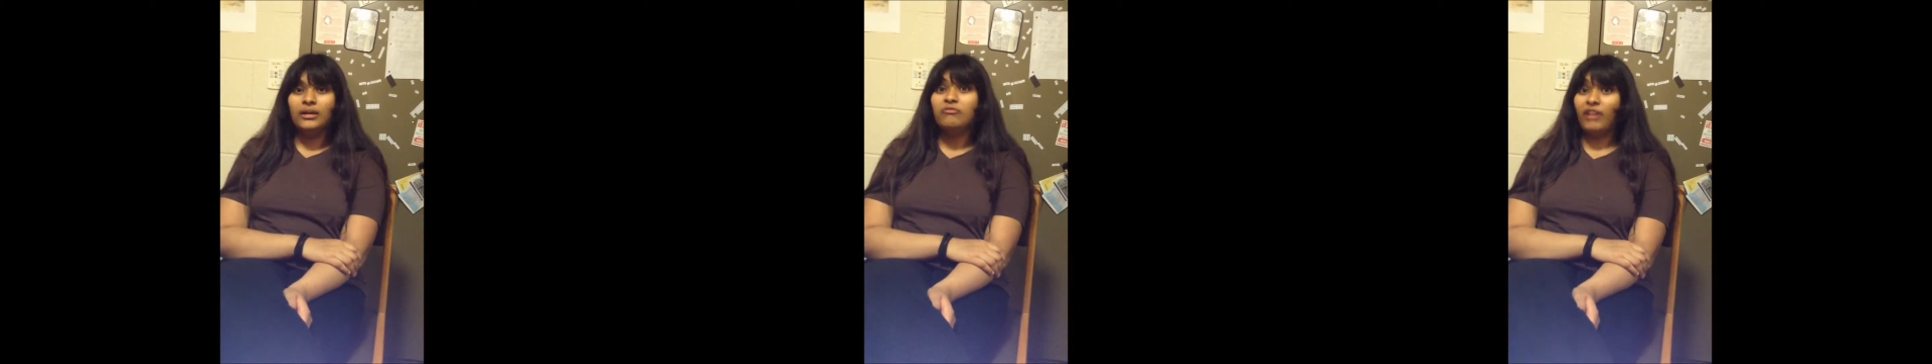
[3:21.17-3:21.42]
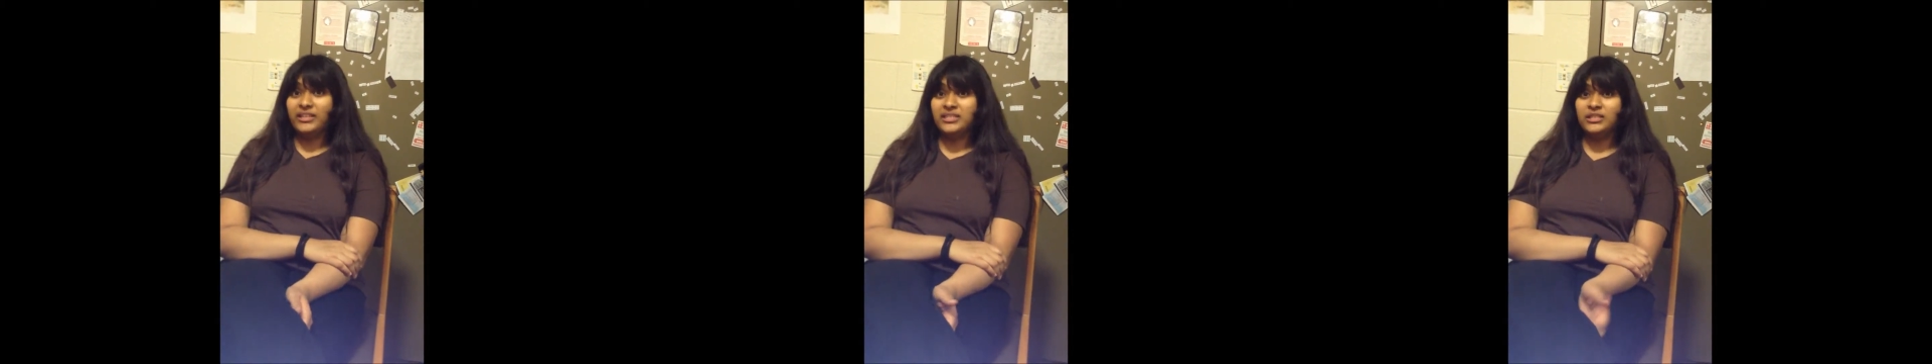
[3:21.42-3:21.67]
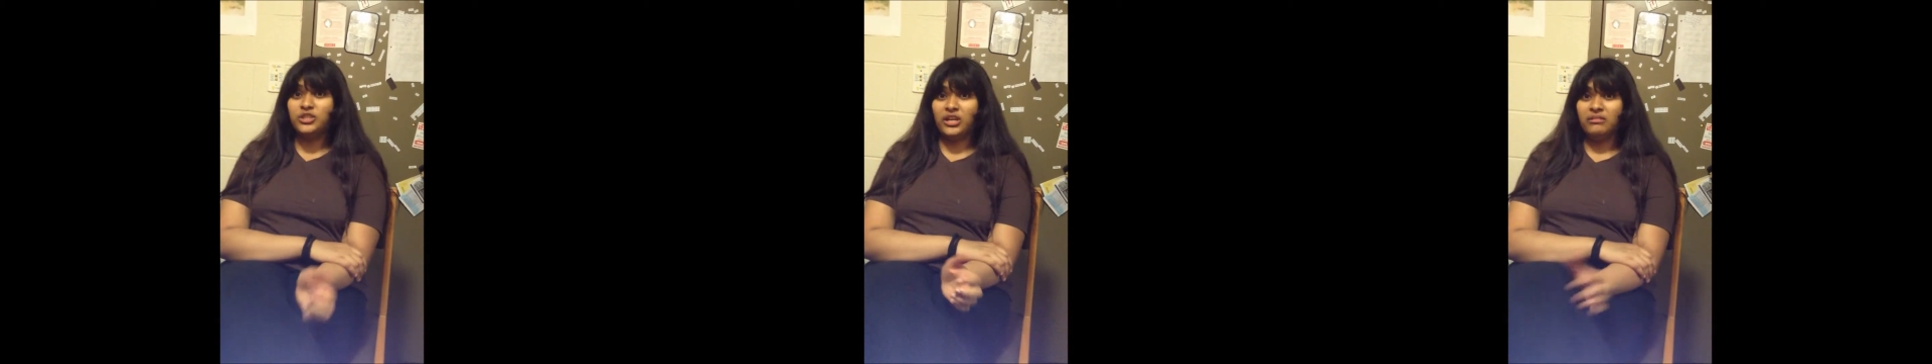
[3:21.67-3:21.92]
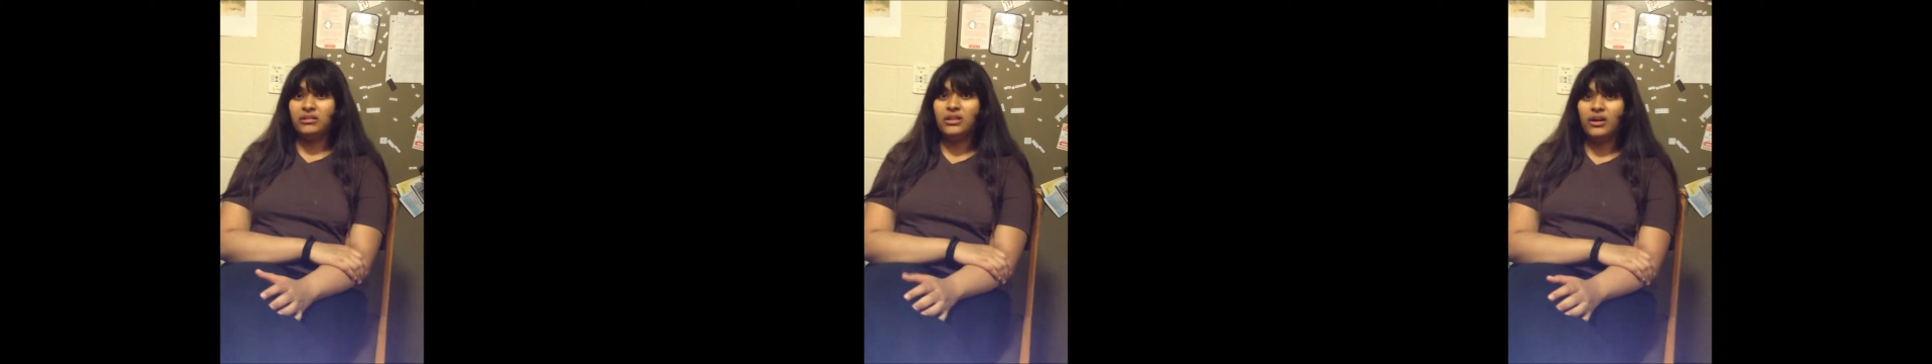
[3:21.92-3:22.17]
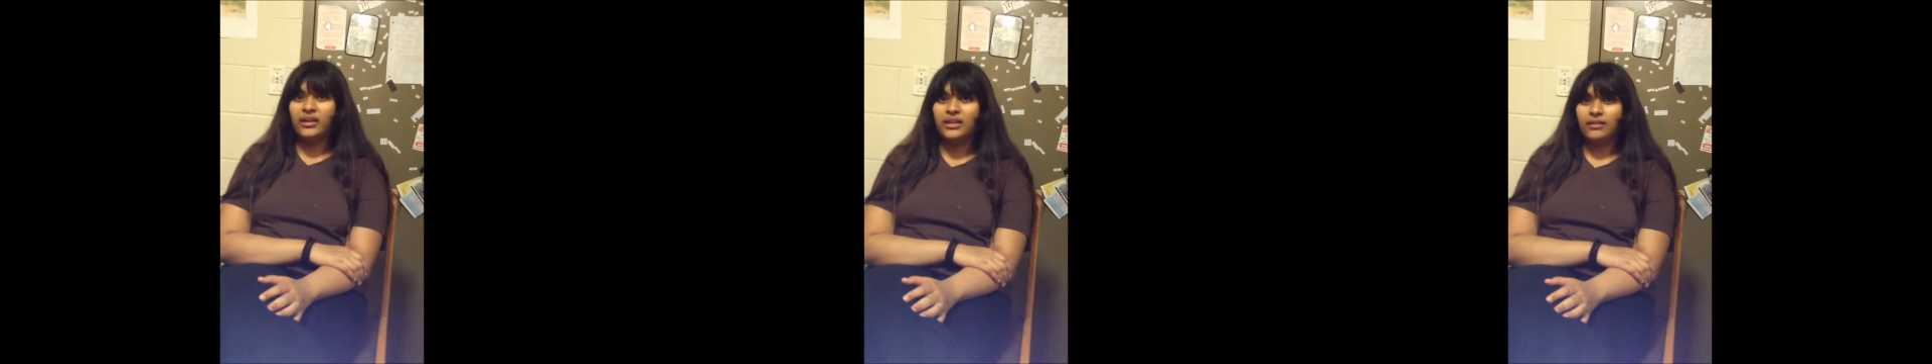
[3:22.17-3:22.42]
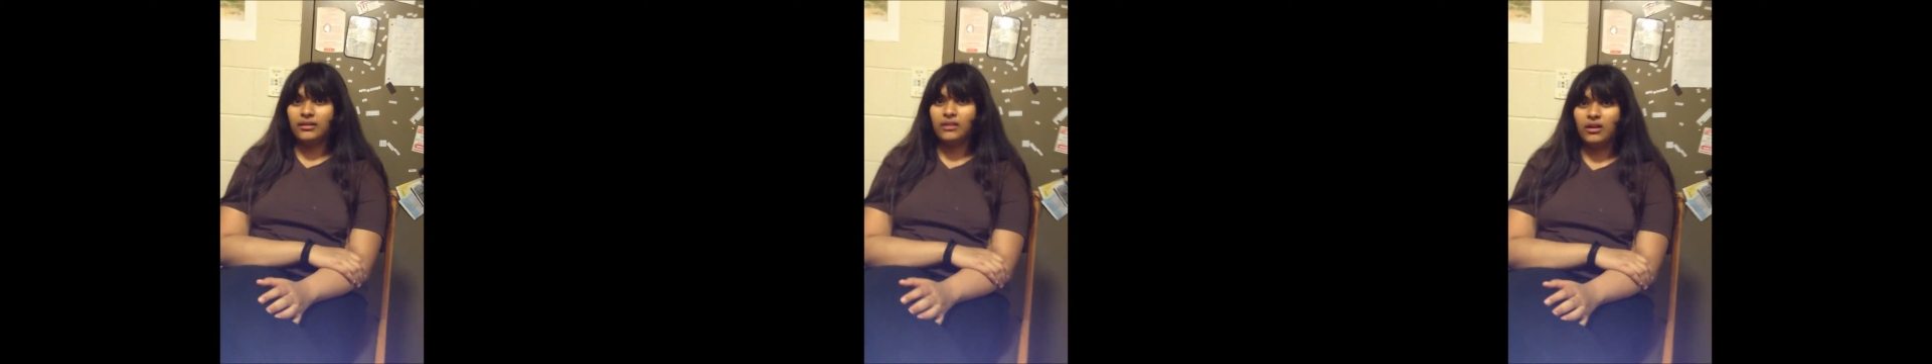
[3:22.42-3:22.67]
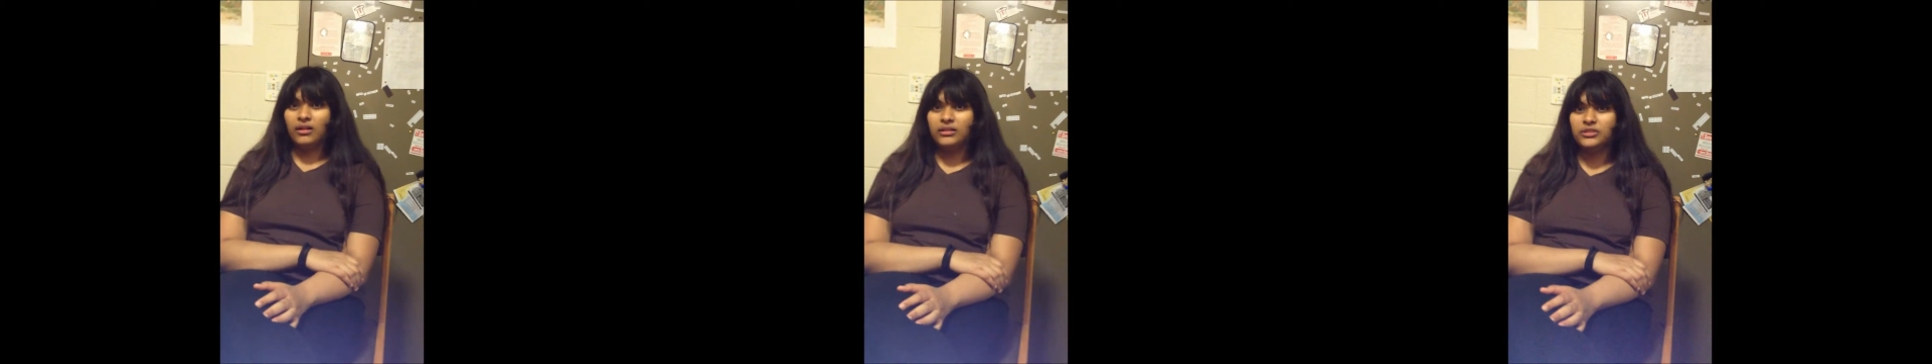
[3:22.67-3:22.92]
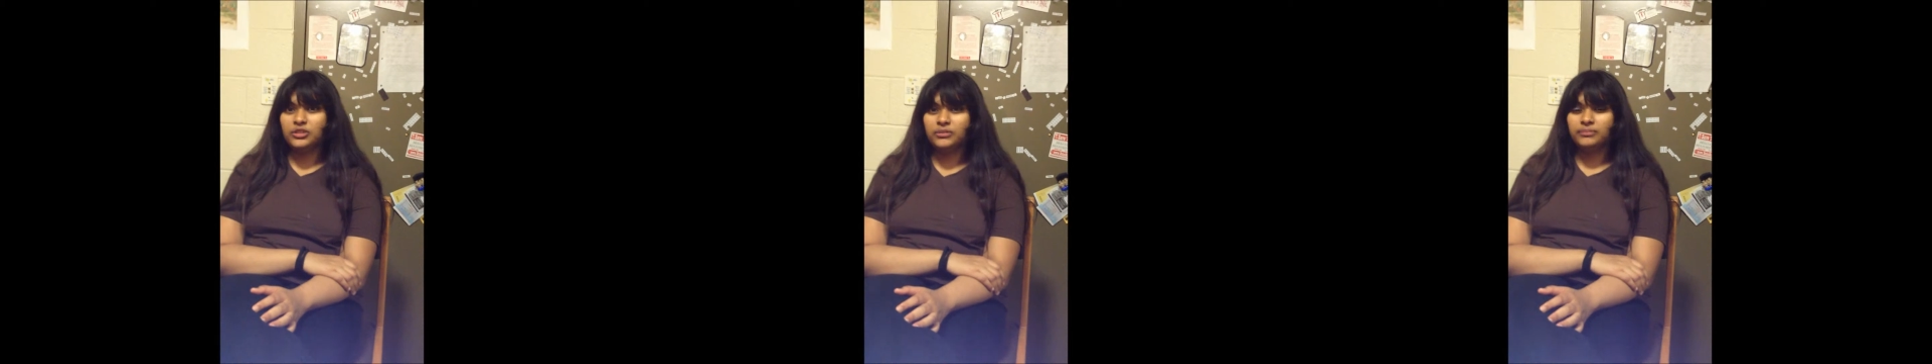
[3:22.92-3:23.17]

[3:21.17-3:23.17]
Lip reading: Rights in general or in Ithaca College?